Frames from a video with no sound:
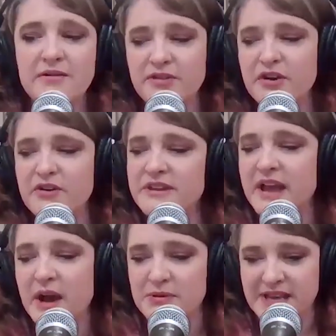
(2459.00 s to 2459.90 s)
the third thing
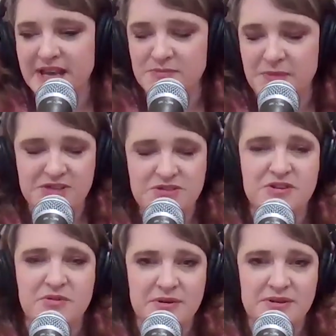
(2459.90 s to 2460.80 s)
I would say is make sure
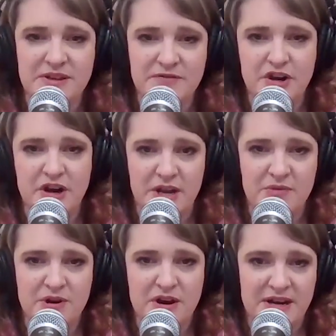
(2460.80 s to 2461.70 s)
you always give credit
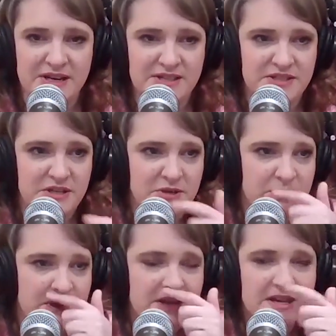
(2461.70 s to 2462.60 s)
where credit is due.
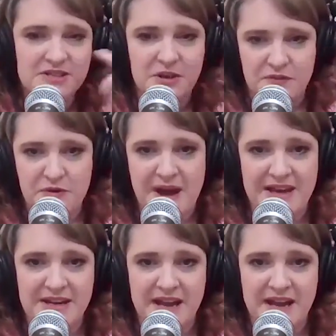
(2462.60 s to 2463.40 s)
So if you had an